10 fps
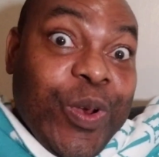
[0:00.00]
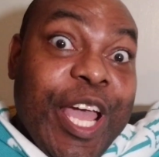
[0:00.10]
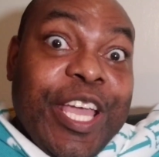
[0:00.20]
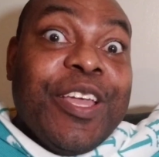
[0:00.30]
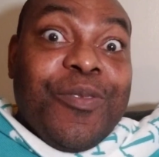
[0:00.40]

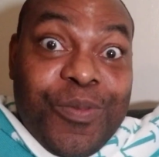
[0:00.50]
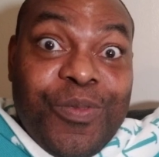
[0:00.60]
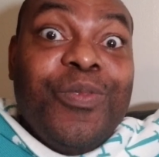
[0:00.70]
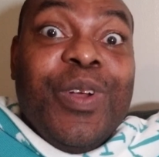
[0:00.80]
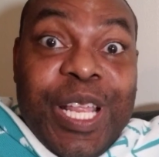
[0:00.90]
Like, it
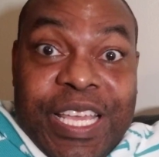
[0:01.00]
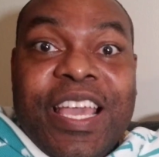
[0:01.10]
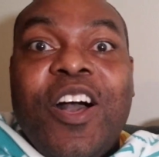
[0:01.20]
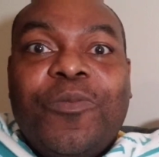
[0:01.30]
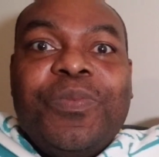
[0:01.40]
really
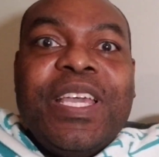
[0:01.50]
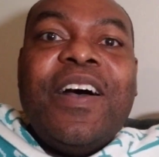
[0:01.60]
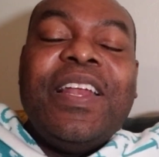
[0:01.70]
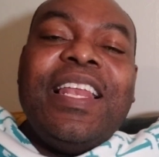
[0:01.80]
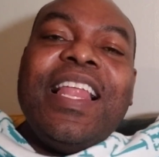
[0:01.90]
helped me
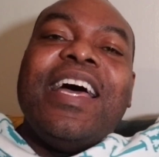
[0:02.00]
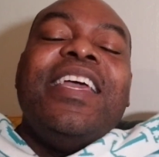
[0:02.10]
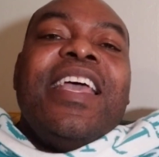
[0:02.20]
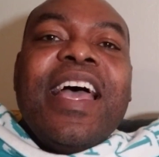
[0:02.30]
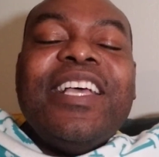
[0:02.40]
out a lot
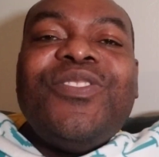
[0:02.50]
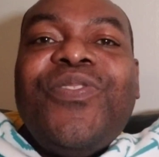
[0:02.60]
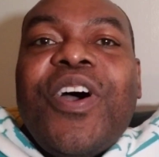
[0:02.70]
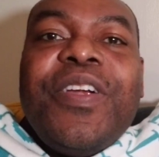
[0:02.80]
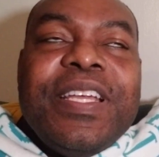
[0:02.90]
as
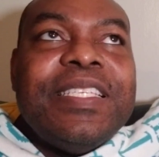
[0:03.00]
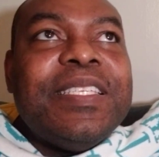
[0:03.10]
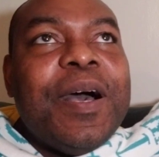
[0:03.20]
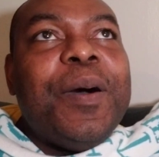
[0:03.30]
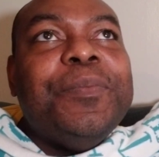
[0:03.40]
far as